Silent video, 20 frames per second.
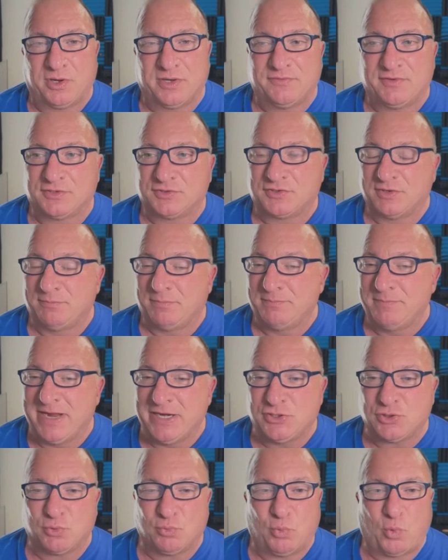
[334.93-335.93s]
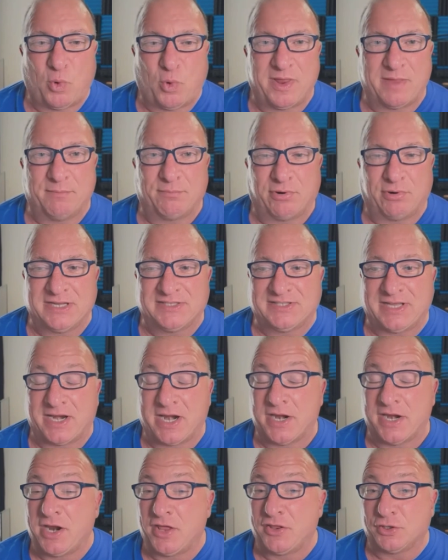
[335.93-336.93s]
if there's a major war that breaks out,
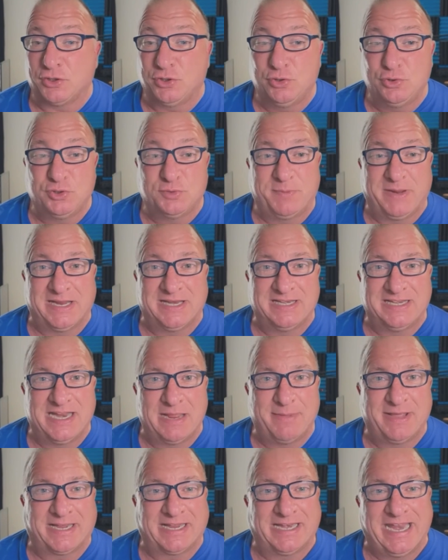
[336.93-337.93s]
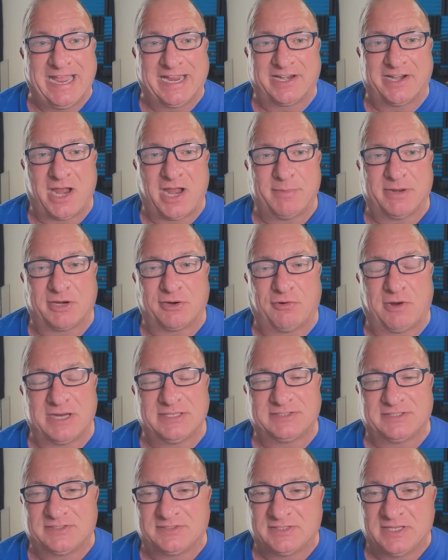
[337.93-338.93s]
another huge pandemic, an economic crisis,